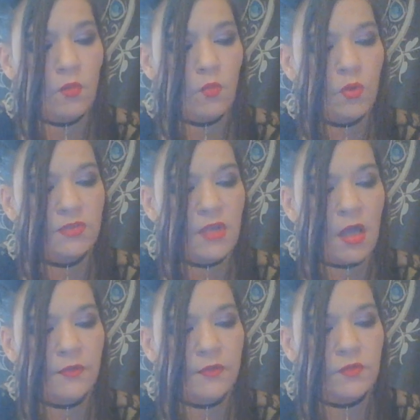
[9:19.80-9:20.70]
what
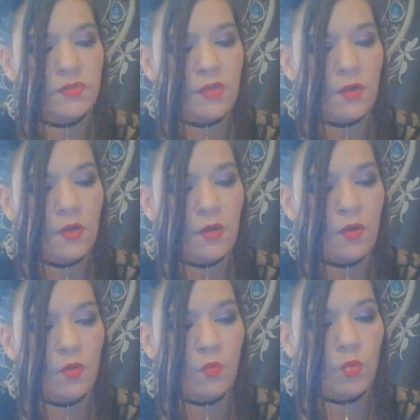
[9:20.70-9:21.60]
others
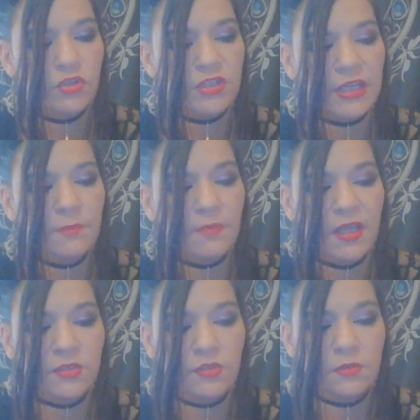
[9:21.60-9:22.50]
would keep
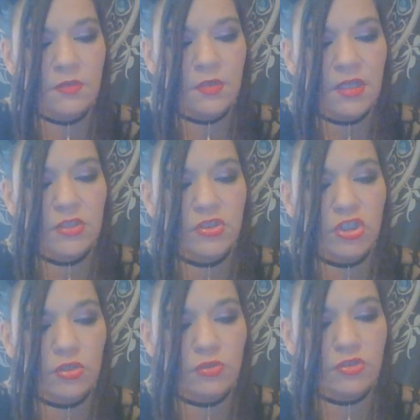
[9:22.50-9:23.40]
hidden,
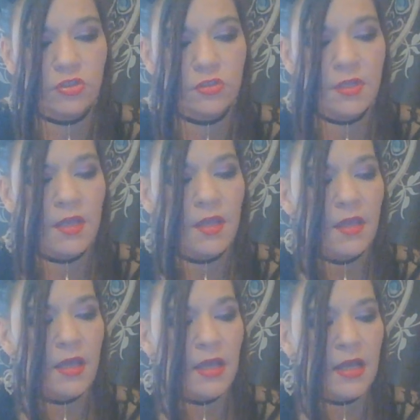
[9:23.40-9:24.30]
intuition
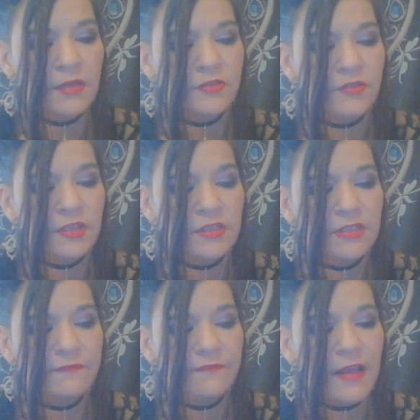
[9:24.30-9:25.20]
and the
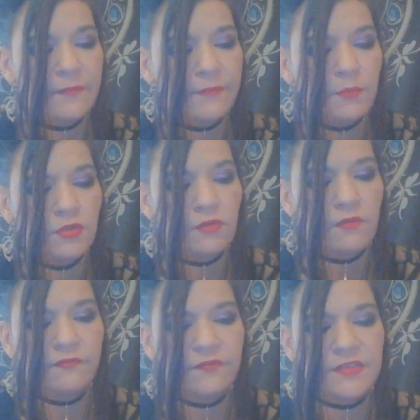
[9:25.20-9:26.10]
development
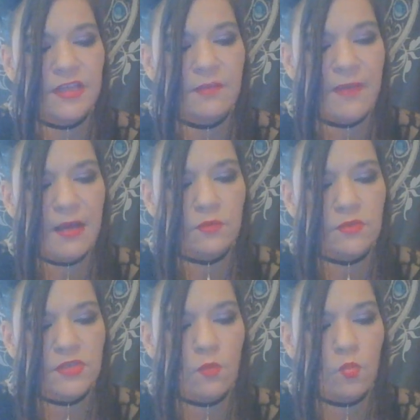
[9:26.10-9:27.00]
of physic
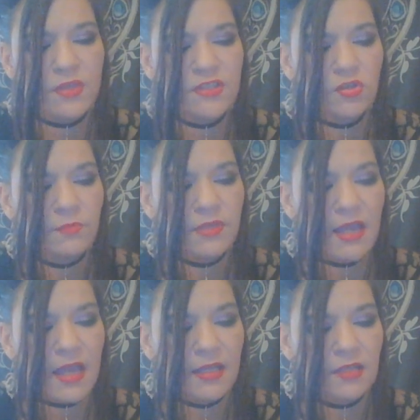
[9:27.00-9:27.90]
powers, wisdom
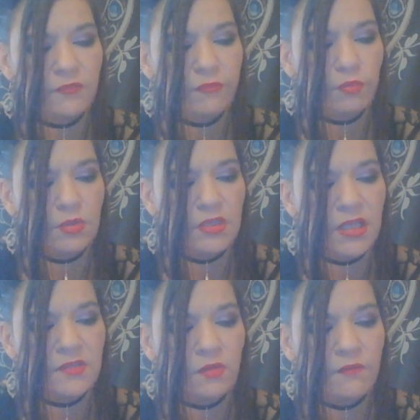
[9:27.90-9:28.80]
gained through
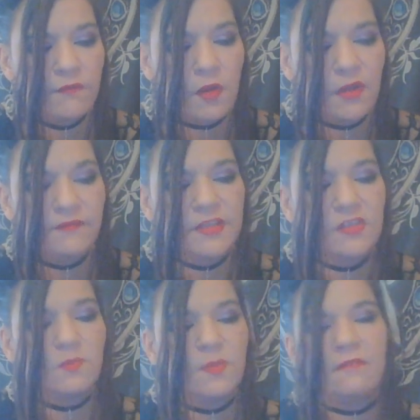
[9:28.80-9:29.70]
years of life
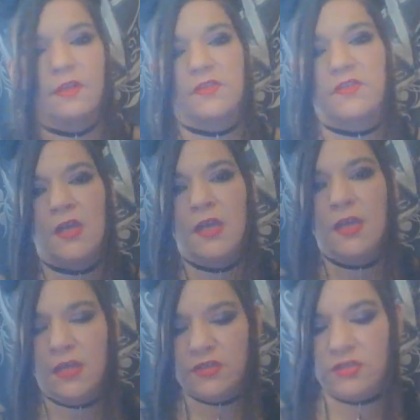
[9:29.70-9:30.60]
experience.
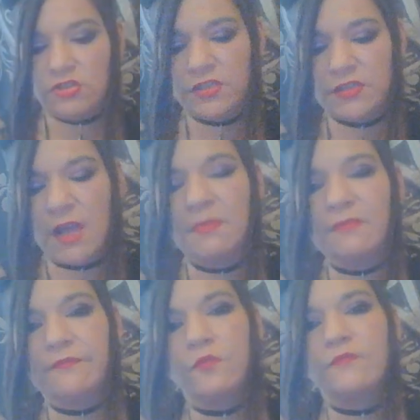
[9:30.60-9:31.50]
So she's coming
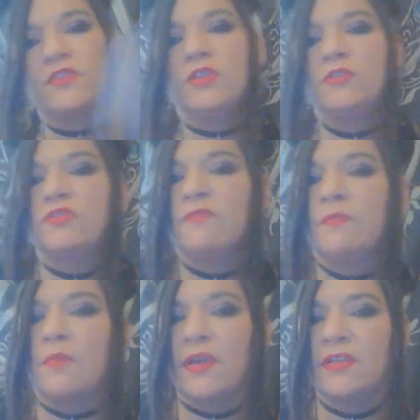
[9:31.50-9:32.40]
forth to you to
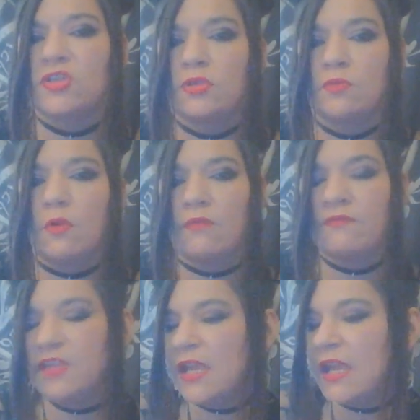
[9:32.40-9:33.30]
remind you of
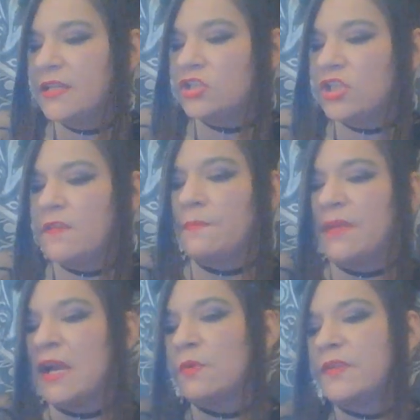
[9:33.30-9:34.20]
the energy and the
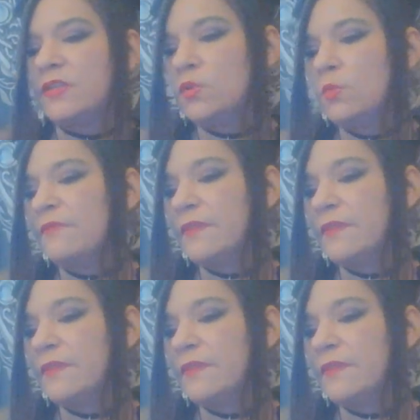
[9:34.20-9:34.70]
power that you